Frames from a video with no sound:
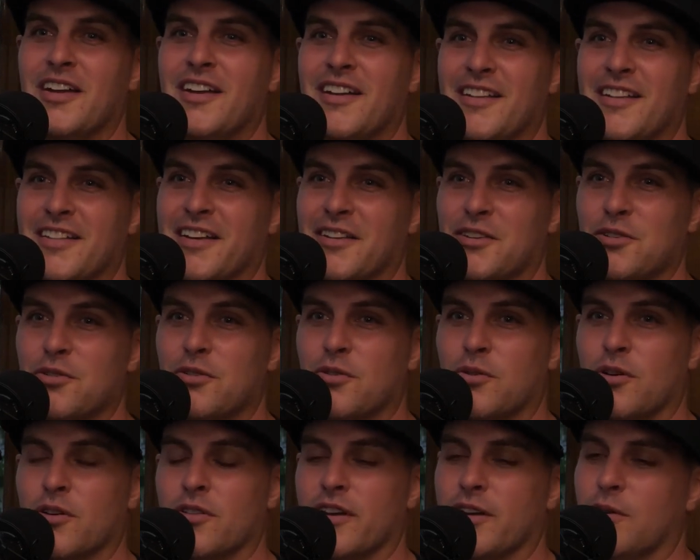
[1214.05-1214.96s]
Like you
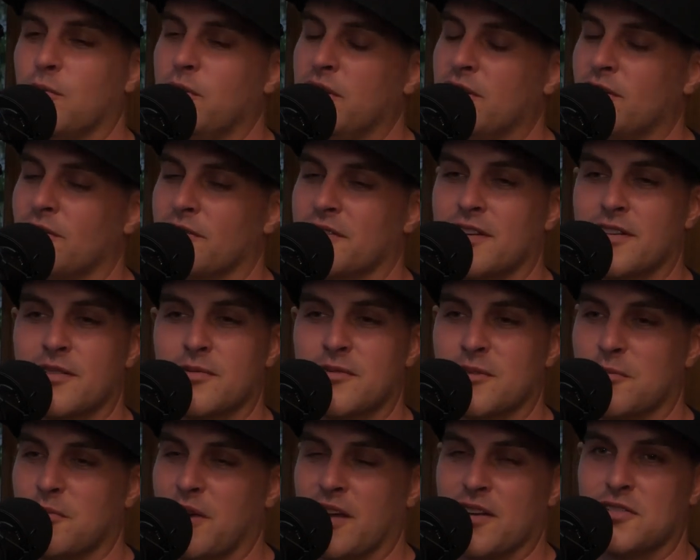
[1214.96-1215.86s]
quote, like, we don't need to
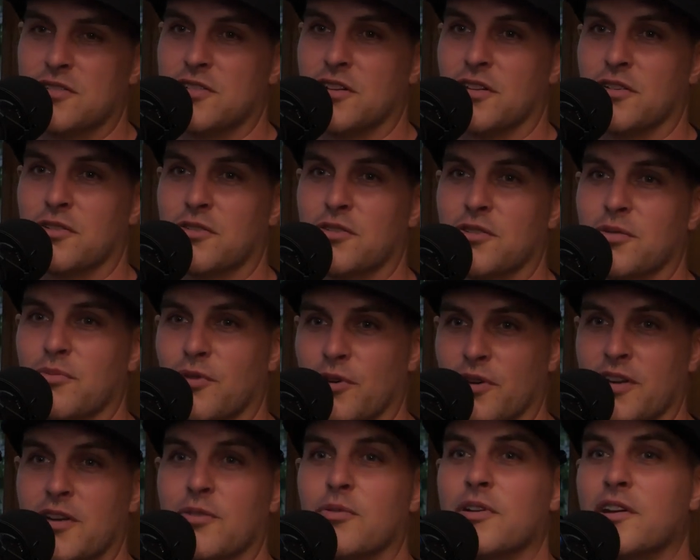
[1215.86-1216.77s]
manage another group. Well,
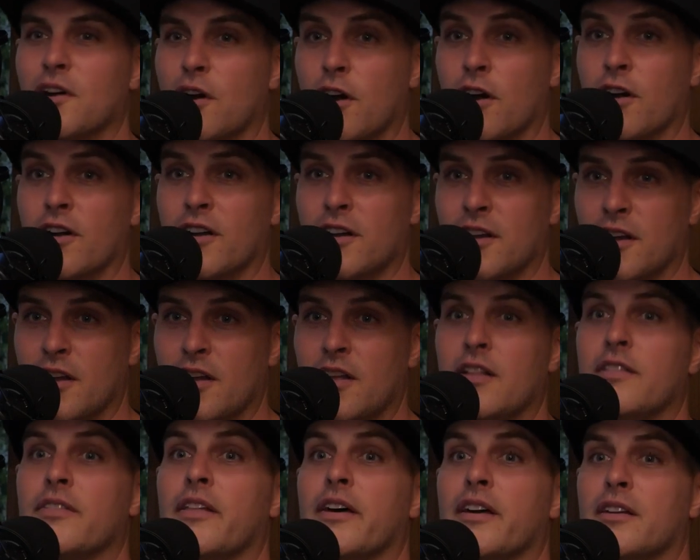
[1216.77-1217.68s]
here we are.
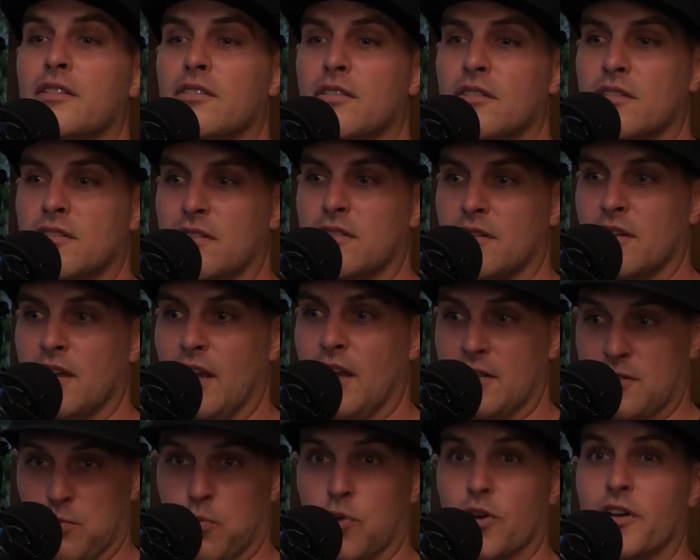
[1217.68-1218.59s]
Like,
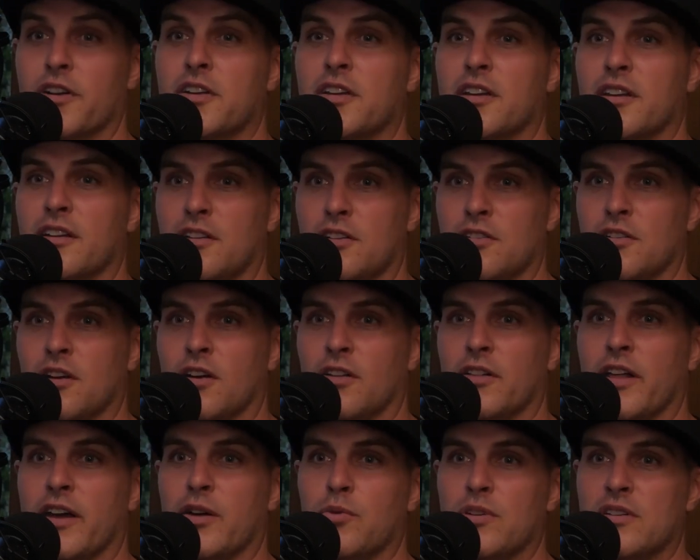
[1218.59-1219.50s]
it's working,
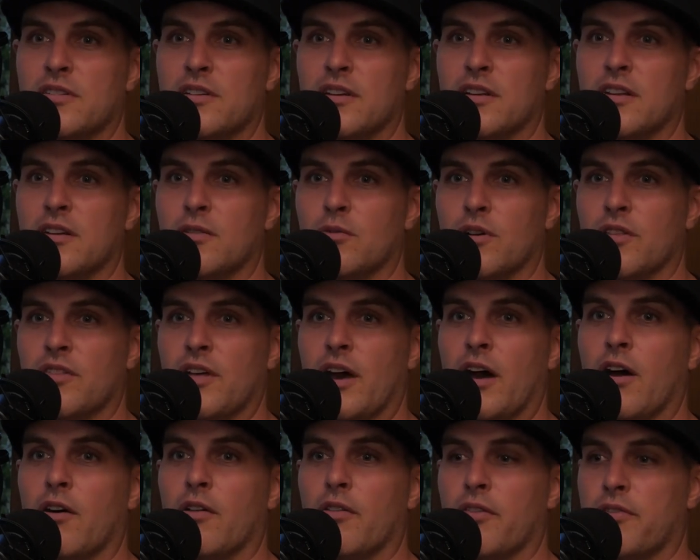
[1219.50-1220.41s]
like we did it
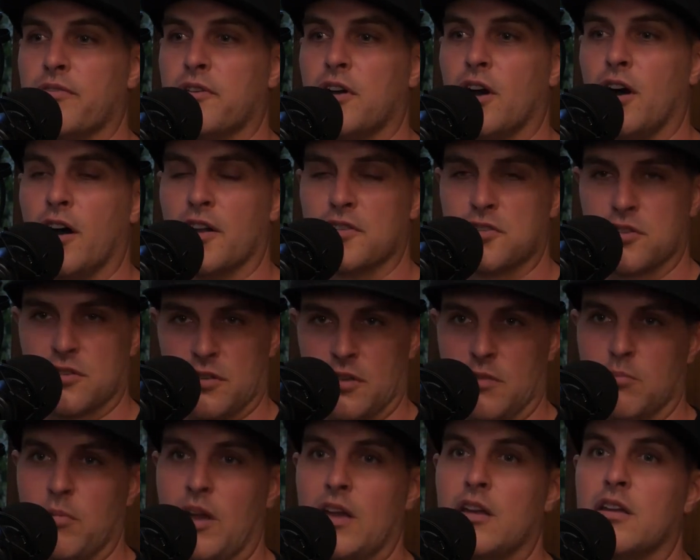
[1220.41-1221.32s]
without consciously
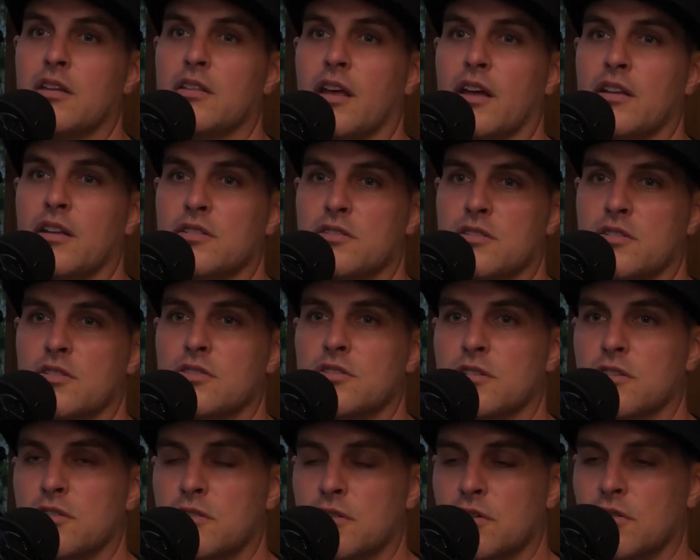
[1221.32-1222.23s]
making that decision
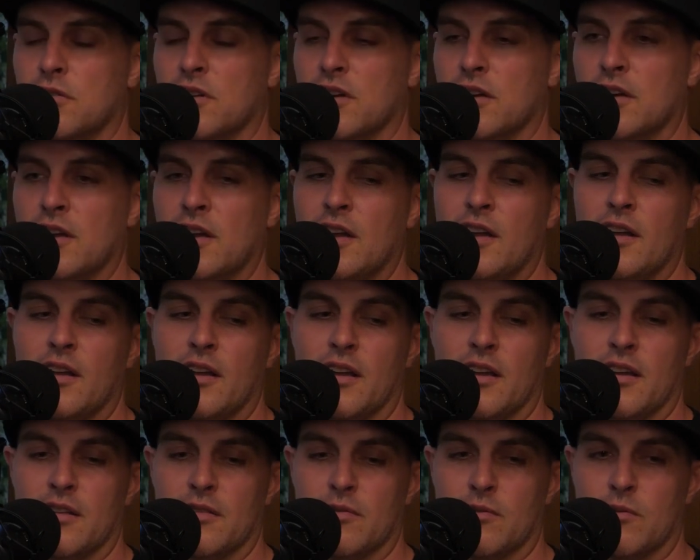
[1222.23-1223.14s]
to do it.
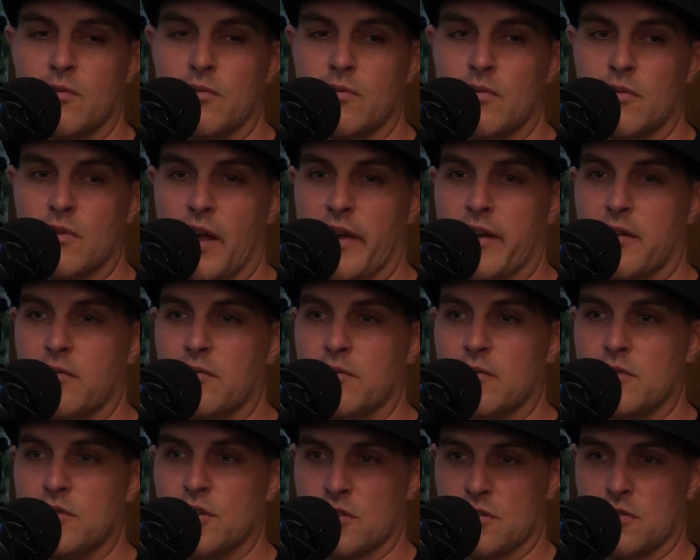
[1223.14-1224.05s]
And like
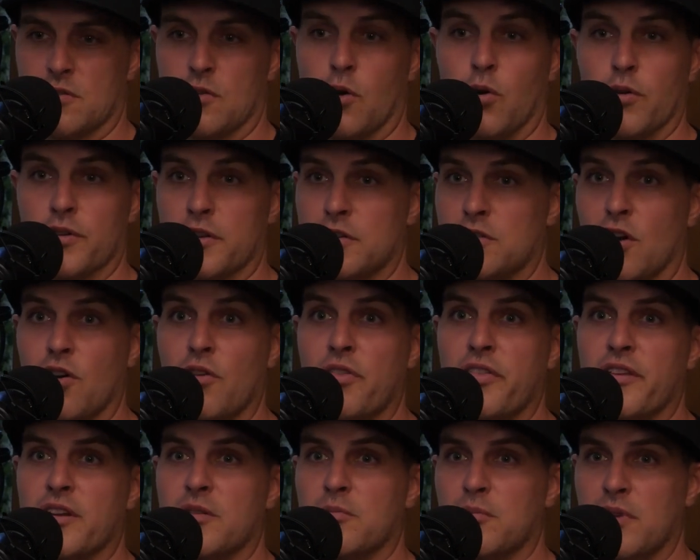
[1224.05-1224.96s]
just going to
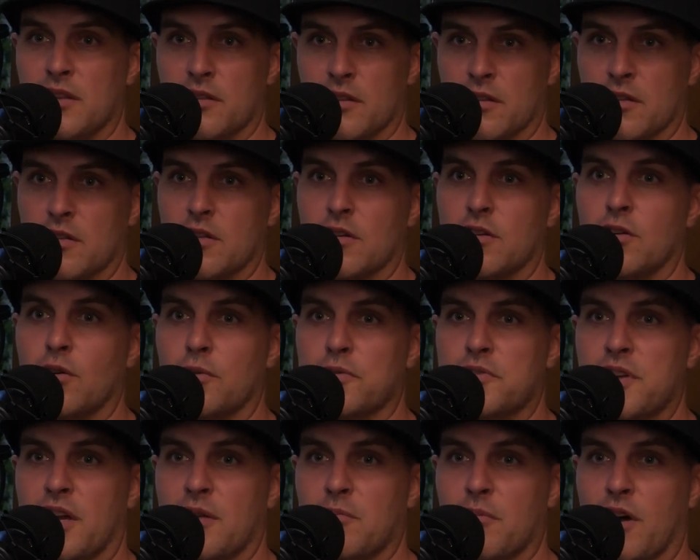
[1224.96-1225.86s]
Dothan and meeting the Gold
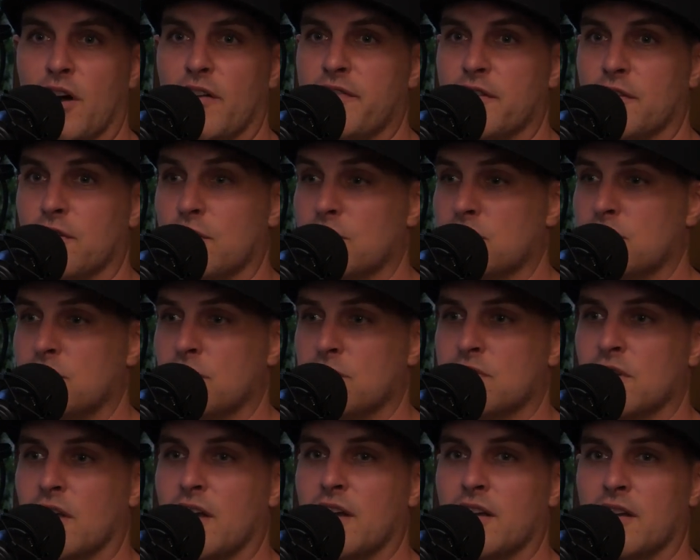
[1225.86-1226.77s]
Chain Mafia, those dudes,
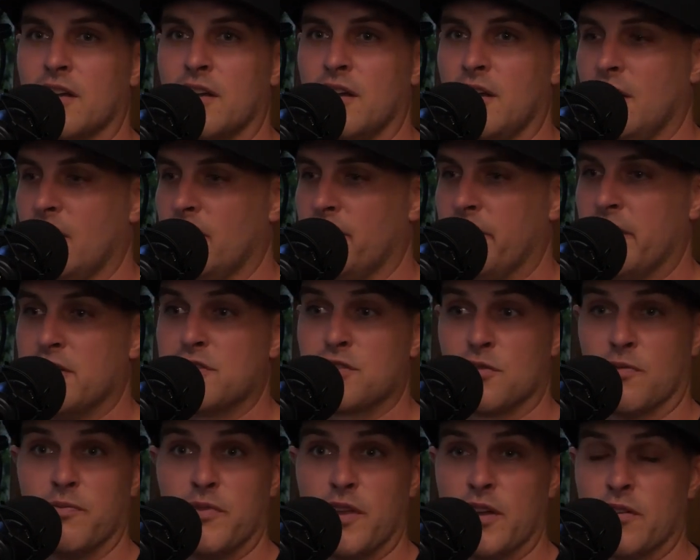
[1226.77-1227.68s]
like
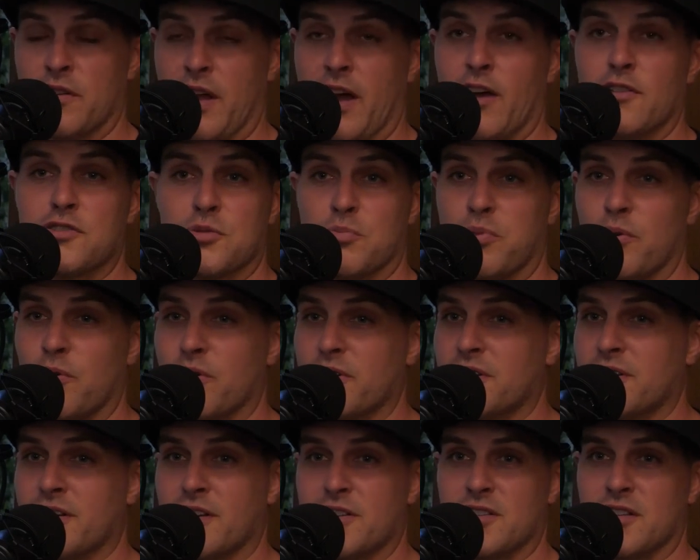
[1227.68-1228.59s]
they're now
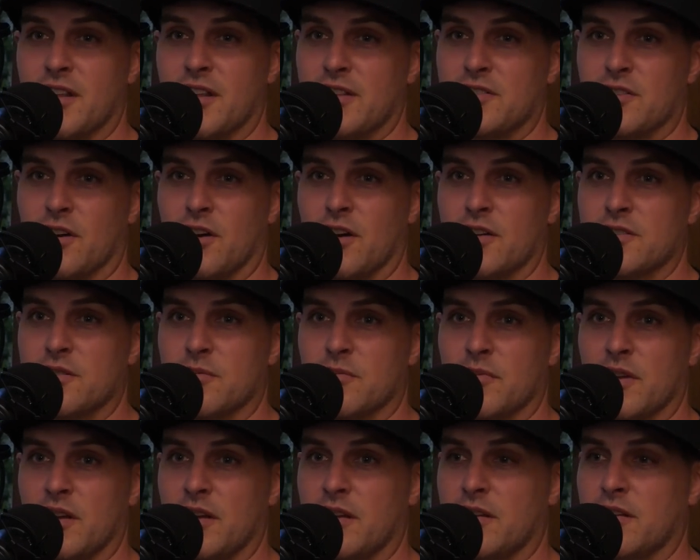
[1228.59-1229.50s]
supporting us, and that's awesome.
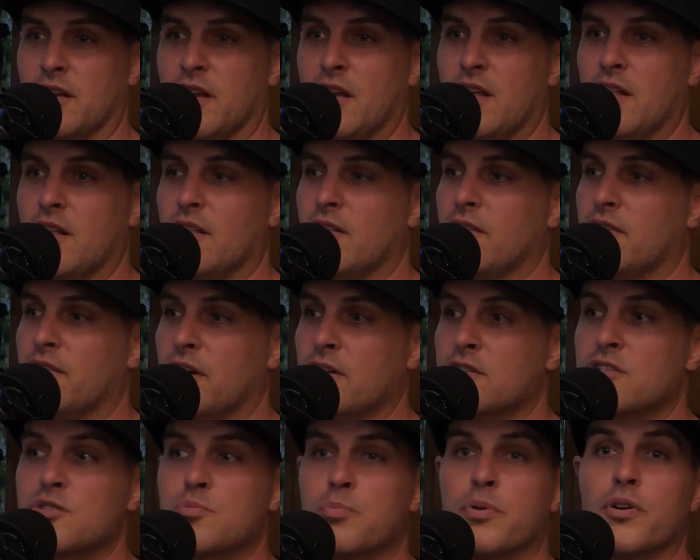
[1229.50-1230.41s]
And they're
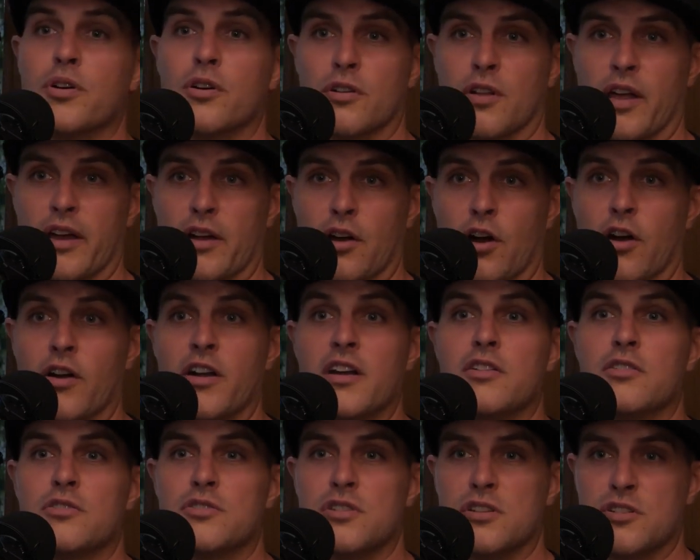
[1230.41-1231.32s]
spurred, like our
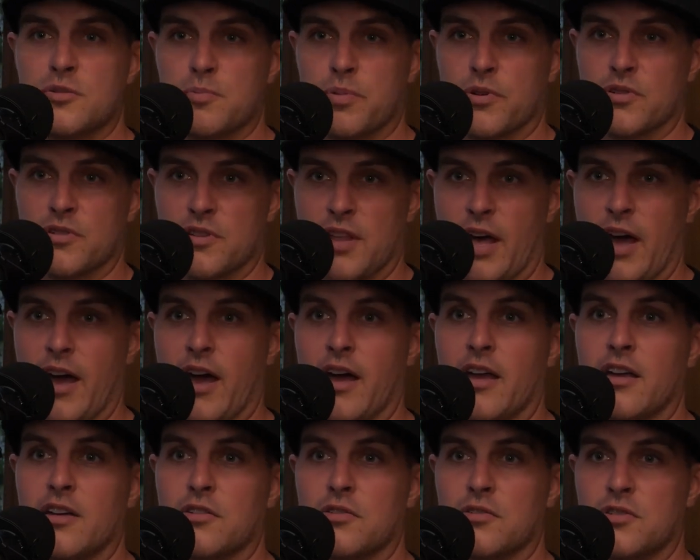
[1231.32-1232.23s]
energy spurs that
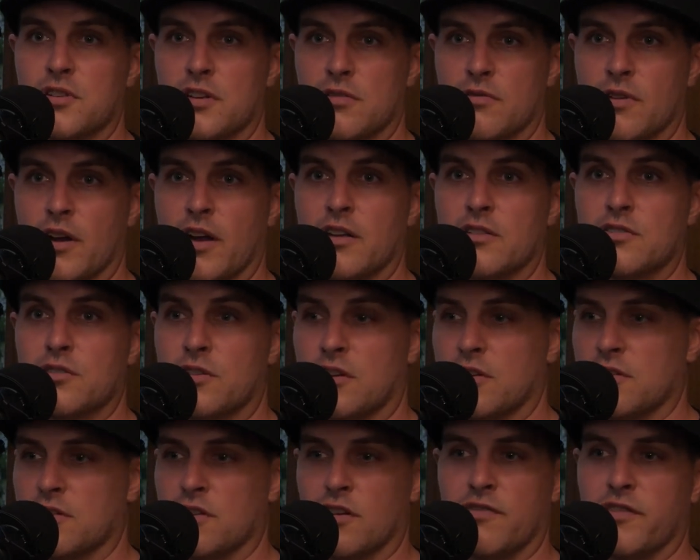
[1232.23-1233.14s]
energy, right?
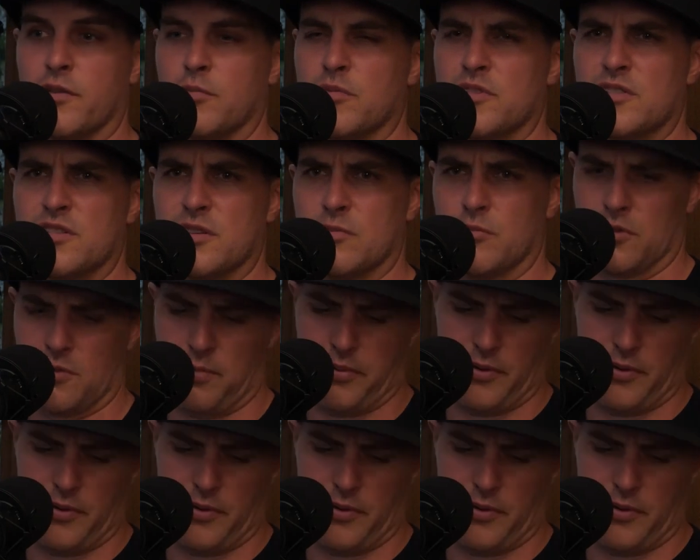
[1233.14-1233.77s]
Because they're from a similar place.